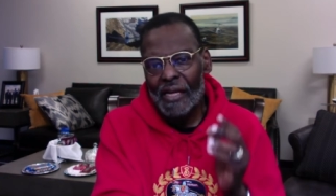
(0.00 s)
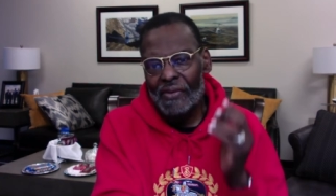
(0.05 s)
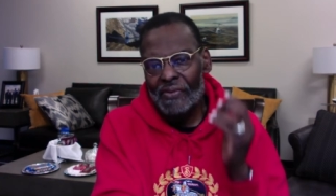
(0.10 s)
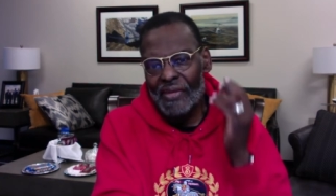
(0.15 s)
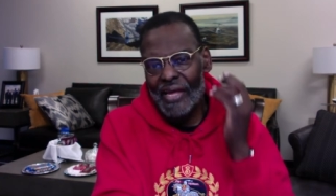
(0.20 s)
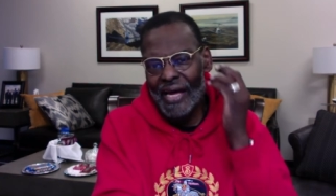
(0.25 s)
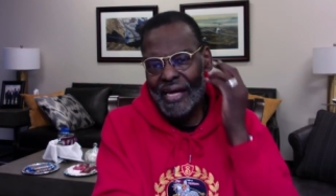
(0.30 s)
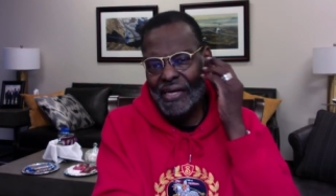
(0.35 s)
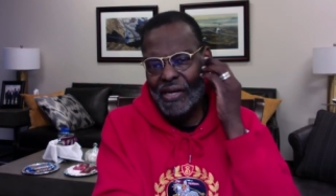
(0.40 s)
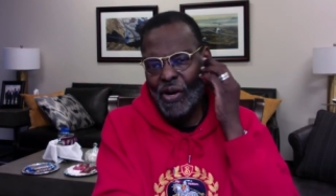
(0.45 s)

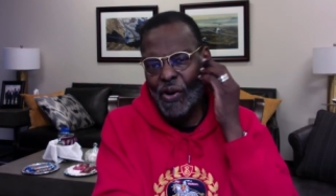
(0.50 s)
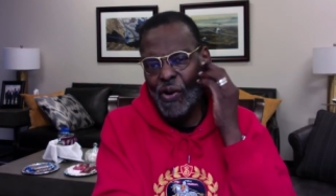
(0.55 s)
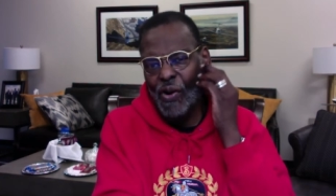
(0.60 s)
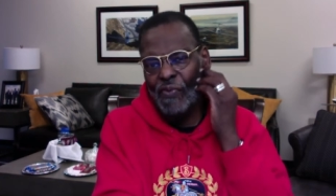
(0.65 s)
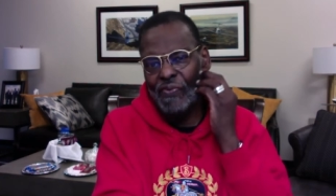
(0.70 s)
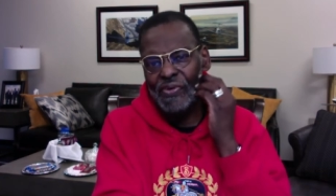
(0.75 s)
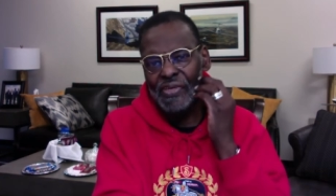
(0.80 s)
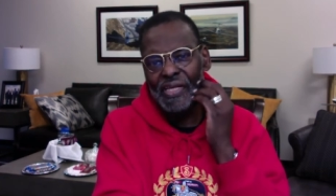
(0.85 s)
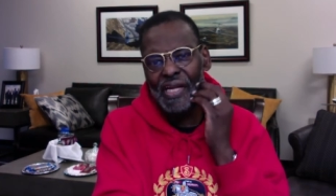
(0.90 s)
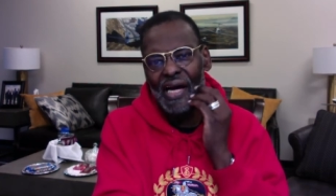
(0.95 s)
that
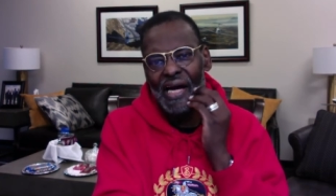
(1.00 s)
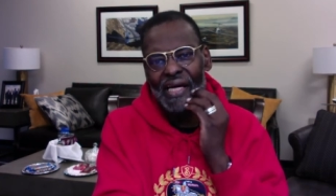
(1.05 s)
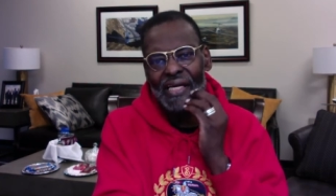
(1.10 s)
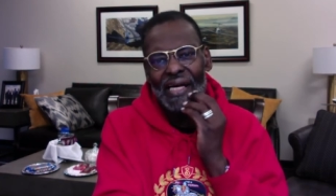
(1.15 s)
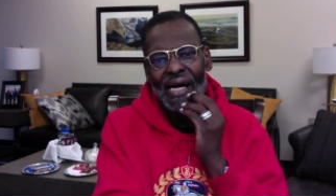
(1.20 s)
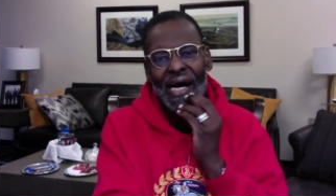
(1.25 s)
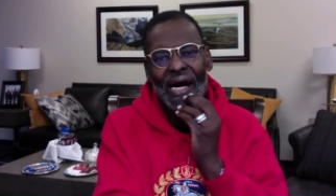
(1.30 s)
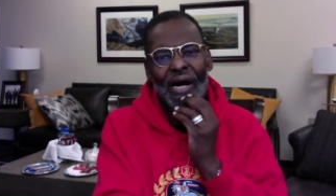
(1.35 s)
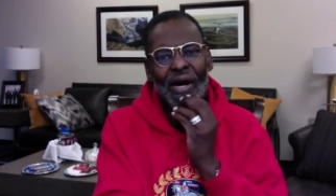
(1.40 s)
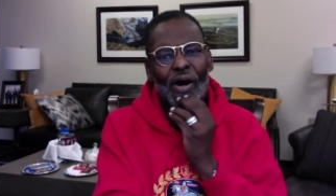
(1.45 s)
overnight
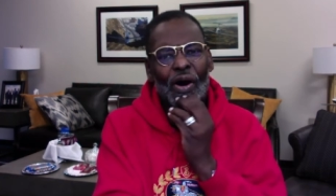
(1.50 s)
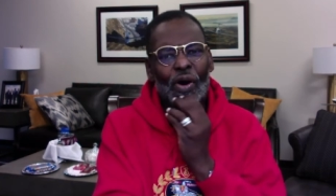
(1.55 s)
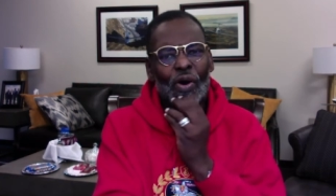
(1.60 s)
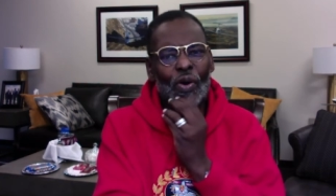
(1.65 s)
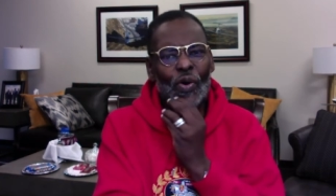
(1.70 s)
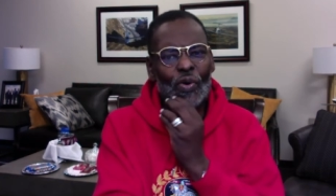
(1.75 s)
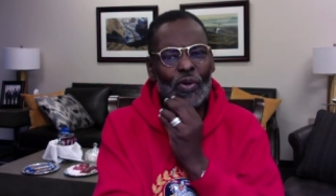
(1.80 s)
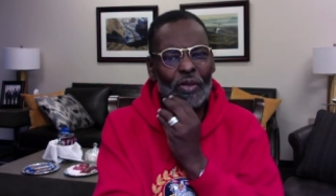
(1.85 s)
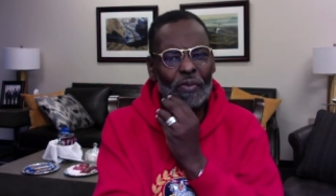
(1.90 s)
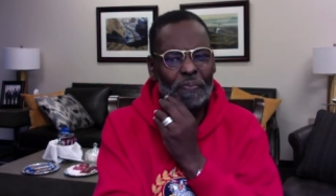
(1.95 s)
our
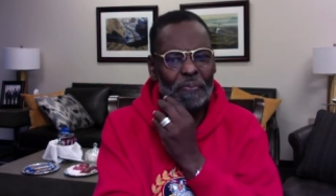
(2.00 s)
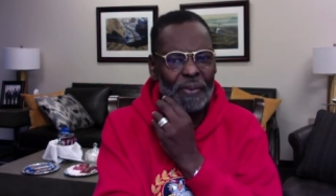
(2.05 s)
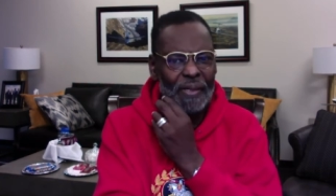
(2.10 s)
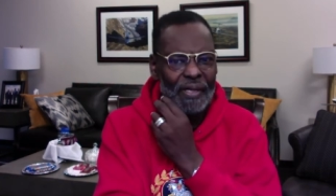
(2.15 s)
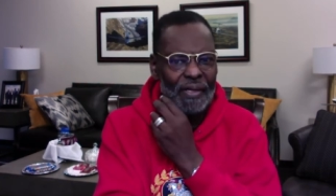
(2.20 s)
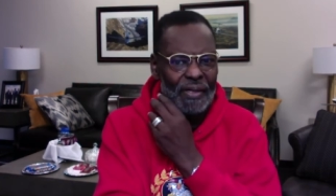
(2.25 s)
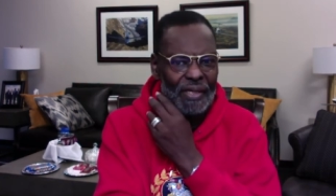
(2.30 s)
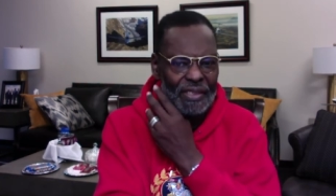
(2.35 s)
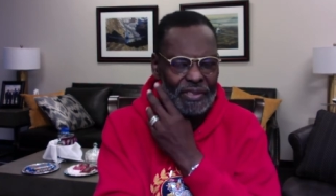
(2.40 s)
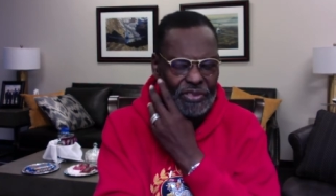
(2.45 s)
whole
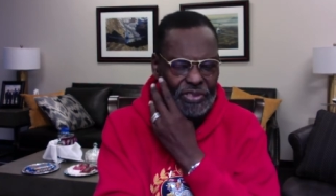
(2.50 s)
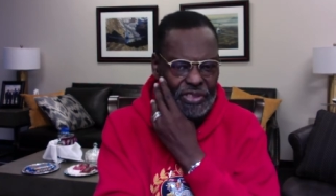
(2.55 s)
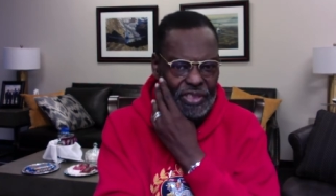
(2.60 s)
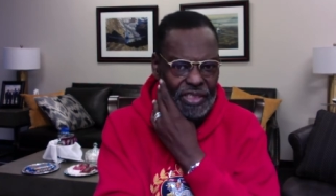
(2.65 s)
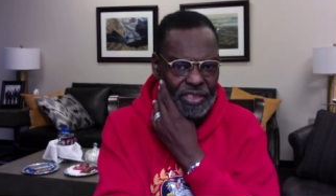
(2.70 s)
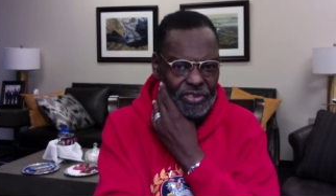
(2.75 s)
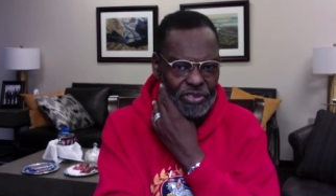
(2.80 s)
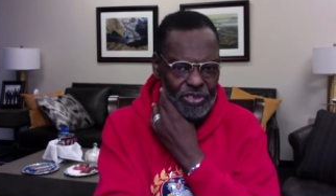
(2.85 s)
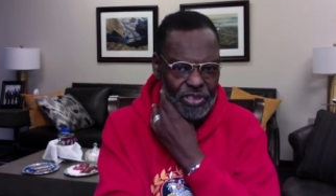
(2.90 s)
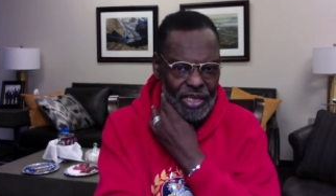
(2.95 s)
appearance
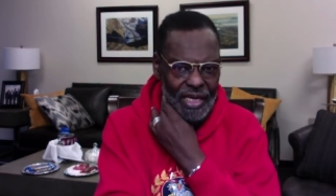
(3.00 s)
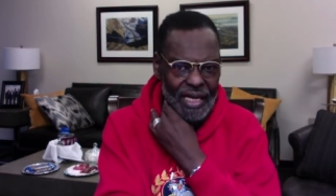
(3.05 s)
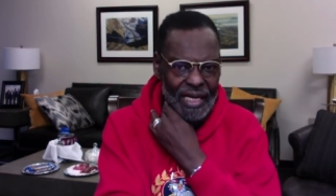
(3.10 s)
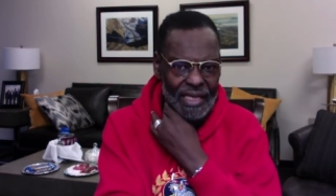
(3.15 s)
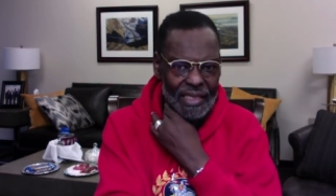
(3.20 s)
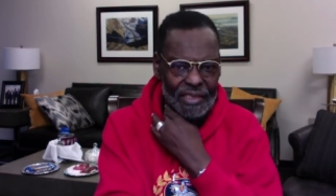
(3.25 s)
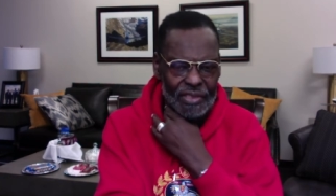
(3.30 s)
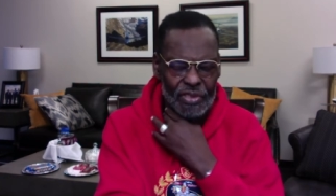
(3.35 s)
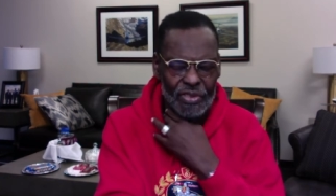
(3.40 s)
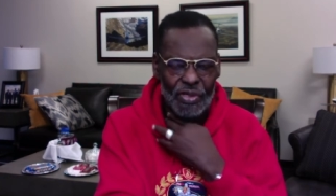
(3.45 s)
can
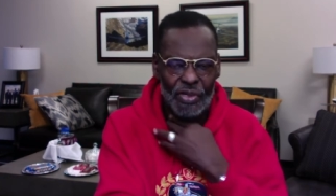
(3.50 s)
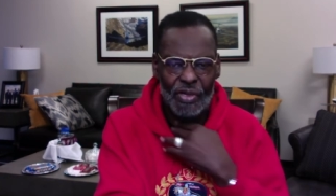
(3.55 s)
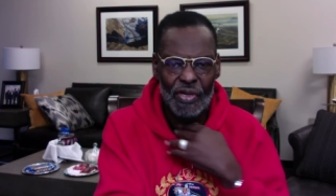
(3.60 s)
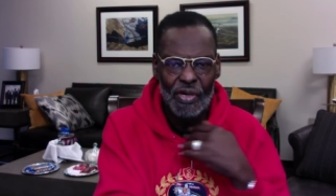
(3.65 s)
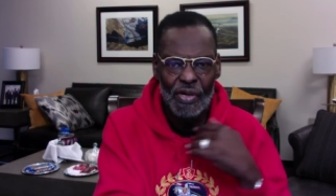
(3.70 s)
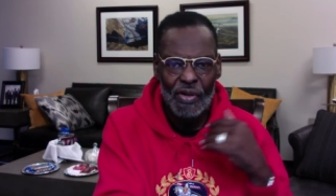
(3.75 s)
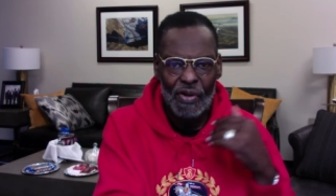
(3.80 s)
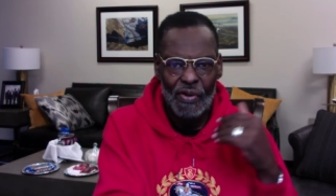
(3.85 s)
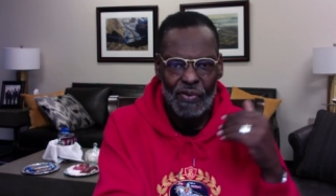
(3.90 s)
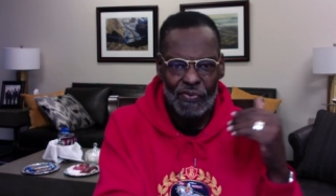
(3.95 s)
change
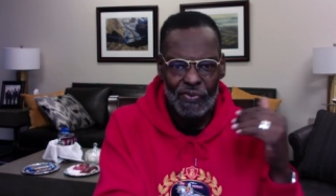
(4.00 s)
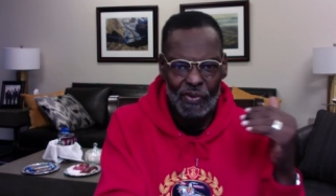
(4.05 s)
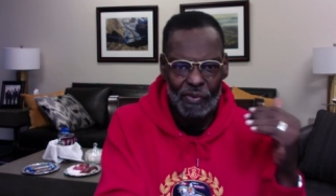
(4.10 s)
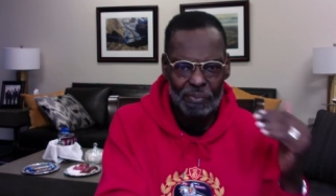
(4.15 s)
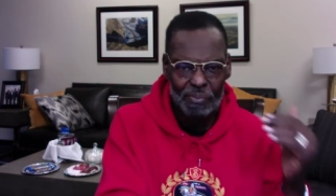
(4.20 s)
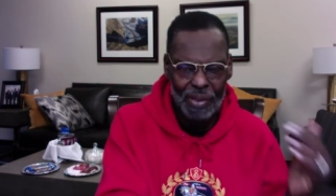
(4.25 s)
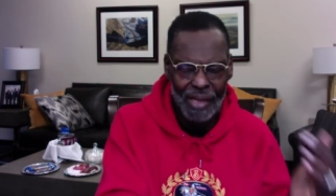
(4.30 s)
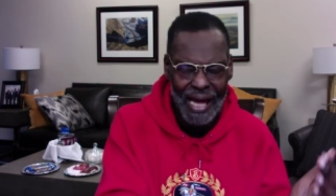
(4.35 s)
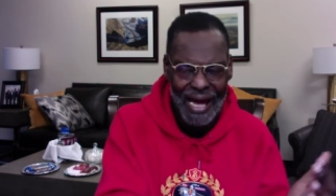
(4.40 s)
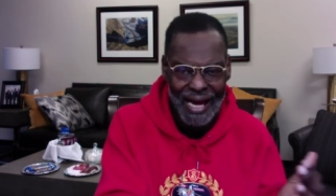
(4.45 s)
from
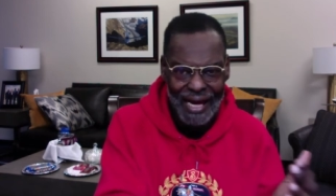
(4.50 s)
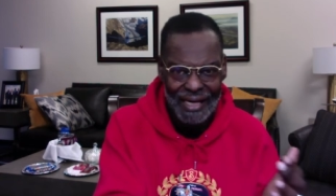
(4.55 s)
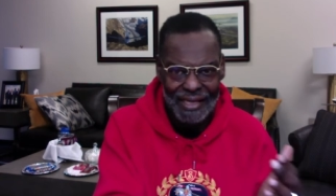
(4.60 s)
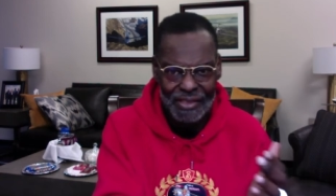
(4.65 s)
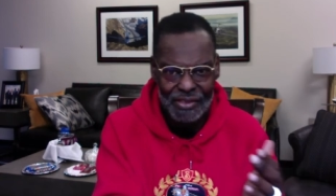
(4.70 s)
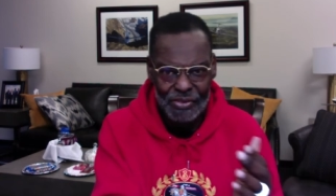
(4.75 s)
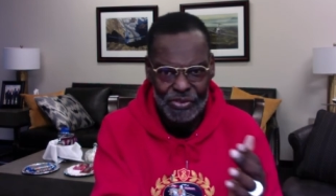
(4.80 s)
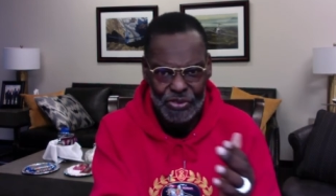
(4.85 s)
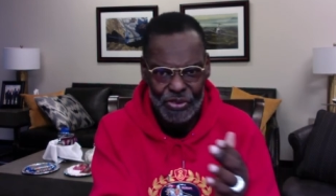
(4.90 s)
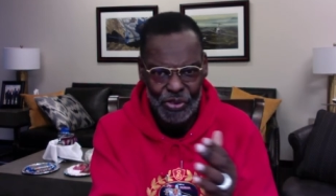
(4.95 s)
black
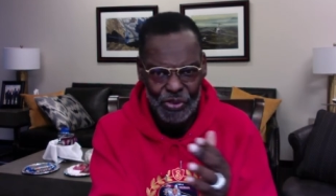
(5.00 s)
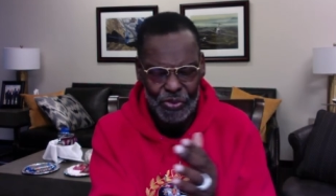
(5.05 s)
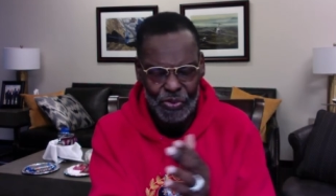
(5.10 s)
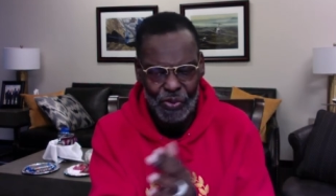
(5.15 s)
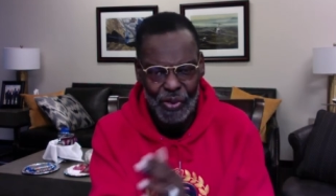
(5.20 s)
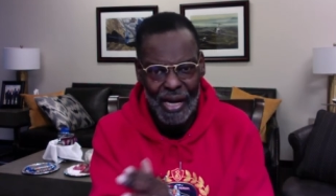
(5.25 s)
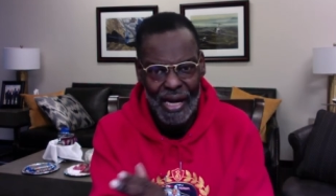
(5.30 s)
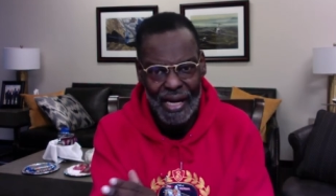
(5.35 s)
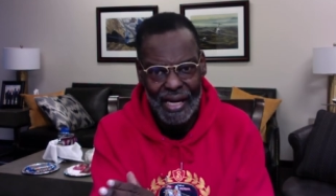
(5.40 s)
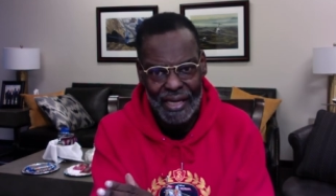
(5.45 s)
to
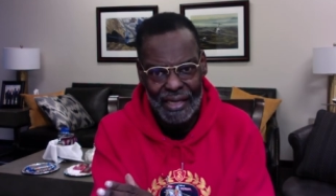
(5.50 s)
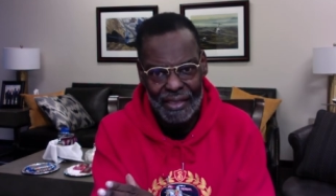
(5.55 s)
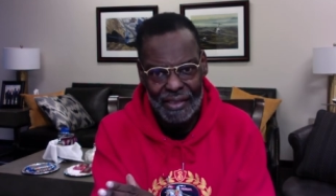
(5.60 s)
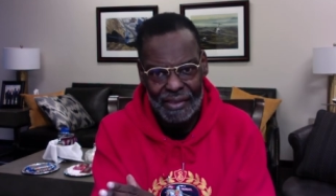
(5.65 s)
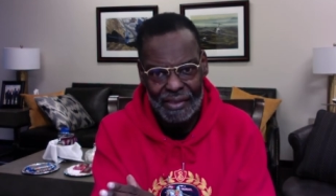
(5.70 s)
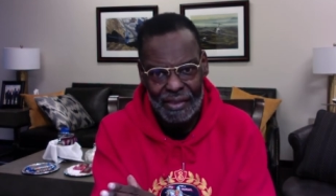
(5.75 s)
gray,